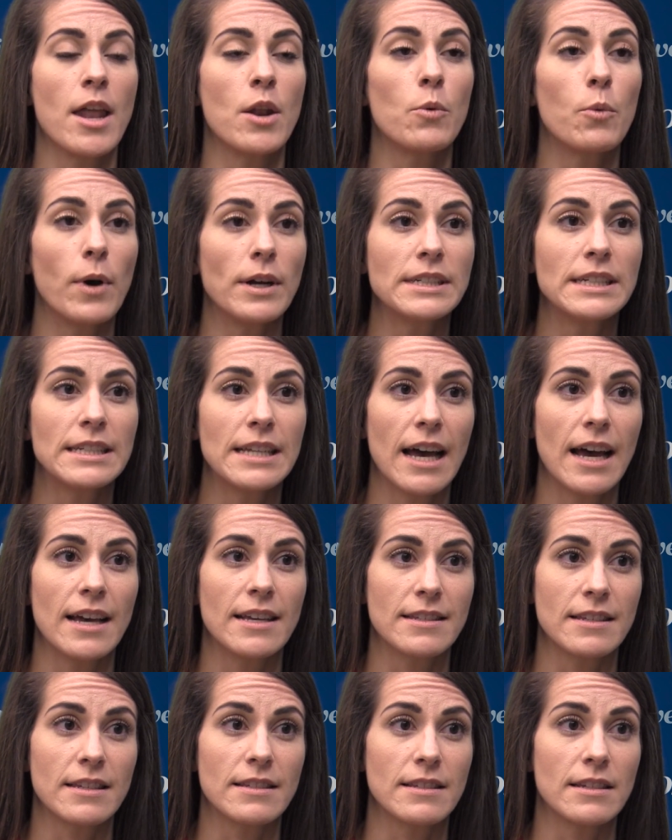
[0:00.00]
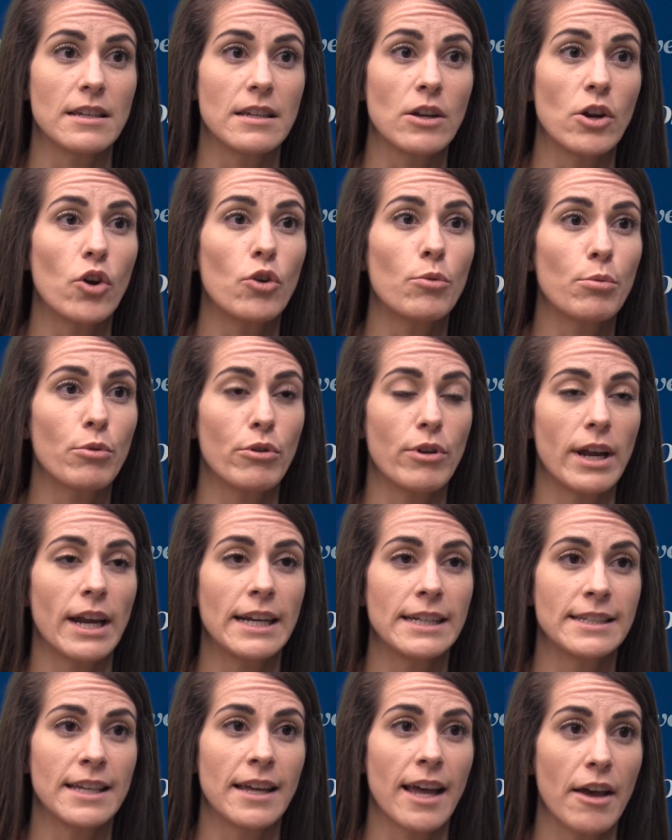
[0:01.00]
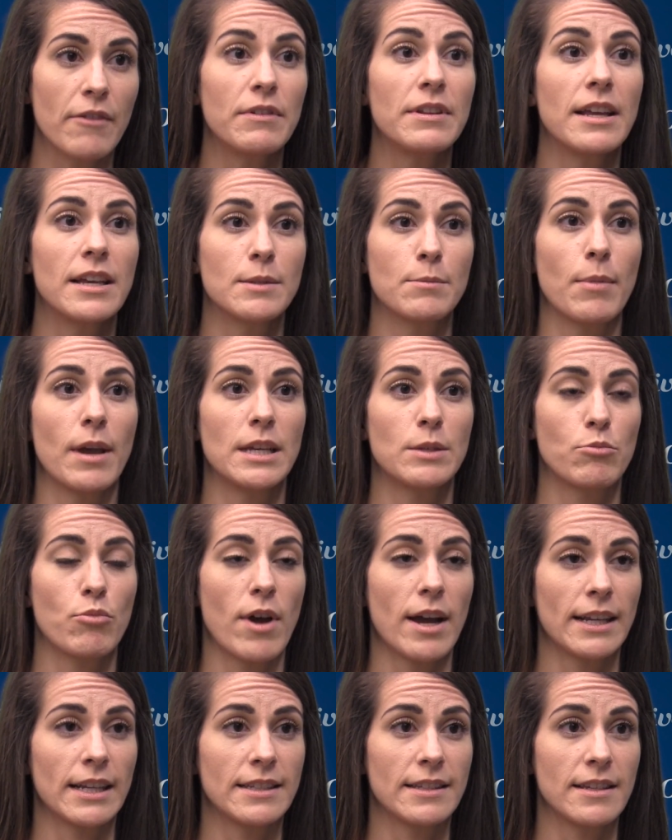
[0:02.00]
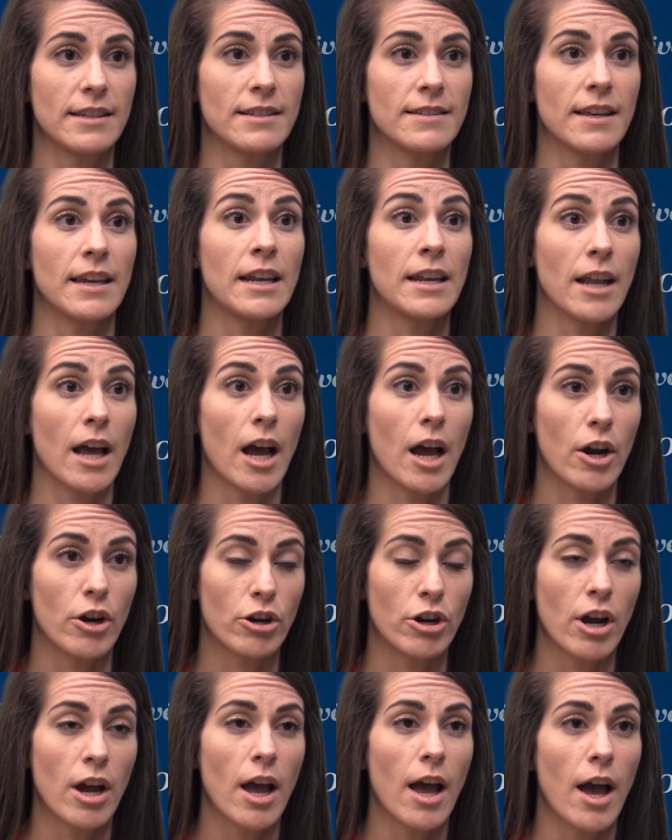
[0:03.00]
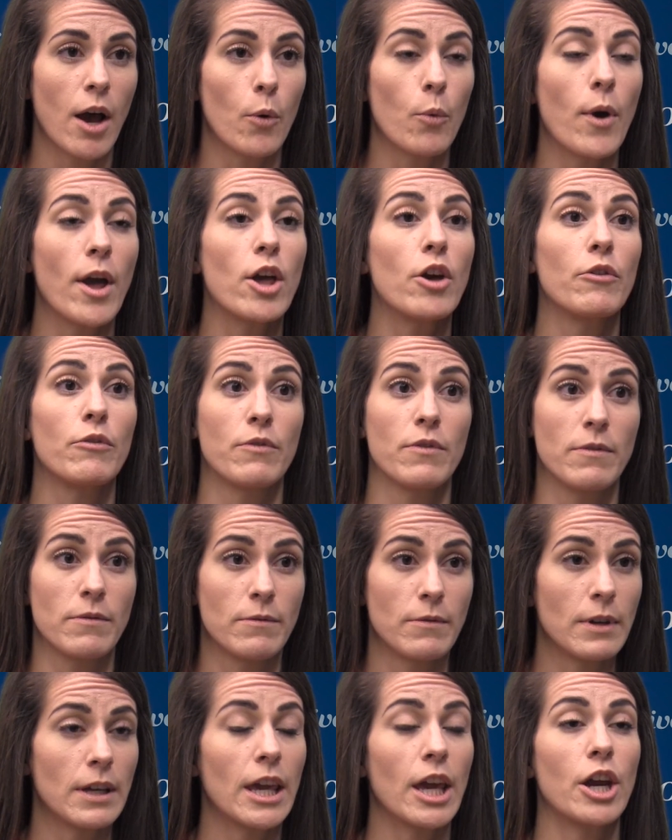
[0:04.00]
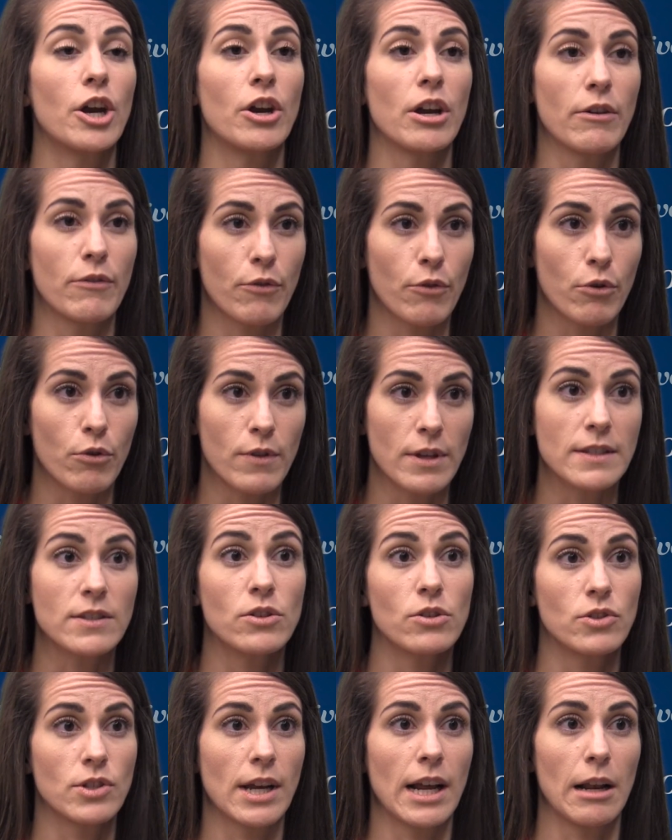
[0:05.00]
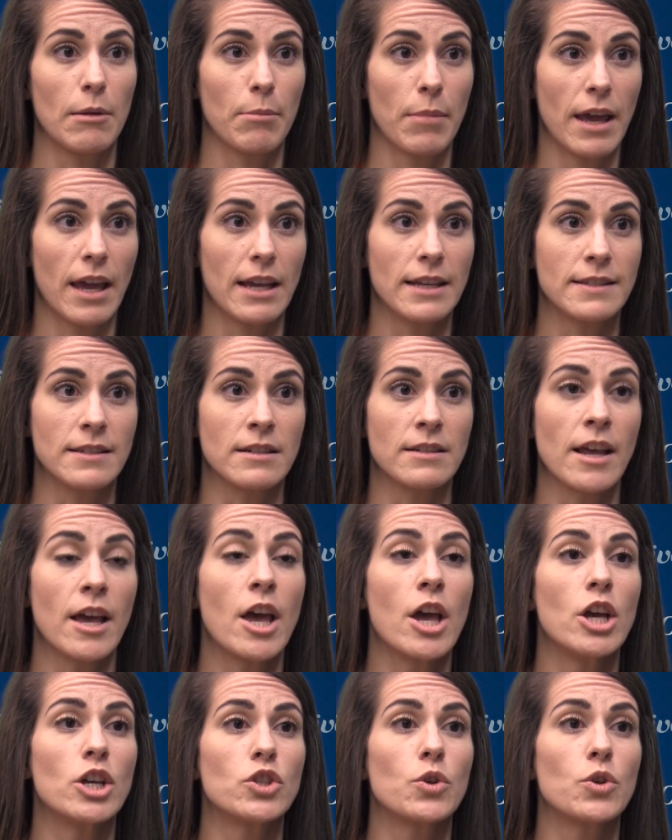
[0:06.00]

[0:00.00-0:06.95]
And what it does is incorporating evidence-based practices in our way of caring for the surgical patient.